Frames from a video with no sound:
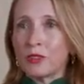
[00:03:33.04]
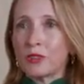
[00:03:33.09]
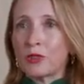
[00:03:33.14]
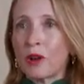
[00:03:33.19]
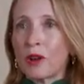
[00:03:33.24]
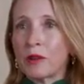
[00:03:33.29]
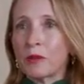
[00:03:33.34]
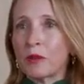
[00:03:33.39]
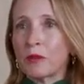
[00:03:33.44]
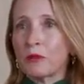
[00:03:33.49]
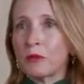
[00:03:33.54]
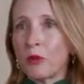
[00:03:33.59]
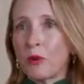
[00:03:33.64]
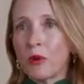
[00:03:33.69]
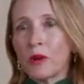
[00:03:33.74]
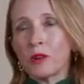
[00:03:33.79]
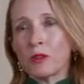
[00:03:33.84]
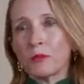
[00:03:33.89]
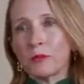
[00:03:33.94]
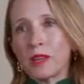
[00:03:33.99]
Try to
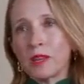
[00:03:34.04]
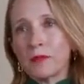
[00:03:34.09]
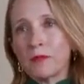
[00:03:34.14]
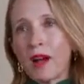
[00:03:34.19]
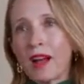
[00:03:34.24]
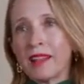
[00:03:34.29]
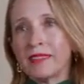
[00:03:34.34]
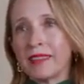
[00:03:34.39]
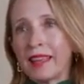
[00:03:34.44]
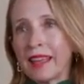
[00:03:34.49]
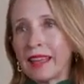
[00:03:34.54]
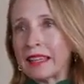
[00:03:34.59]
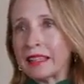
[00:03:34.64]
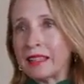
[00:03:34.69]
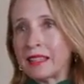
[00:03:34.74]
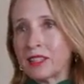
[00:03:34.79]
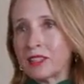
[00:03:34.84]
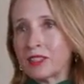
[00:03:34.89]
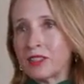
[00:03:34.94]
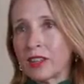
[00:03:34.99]
avoid or minimize air
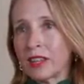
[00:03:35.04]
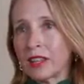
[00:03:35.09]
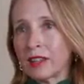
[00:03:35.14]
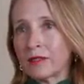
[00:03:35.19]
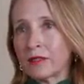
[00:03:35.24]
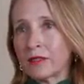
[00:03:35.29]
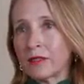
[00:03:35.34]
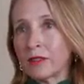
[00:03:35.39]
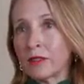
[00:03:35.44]
conditioning.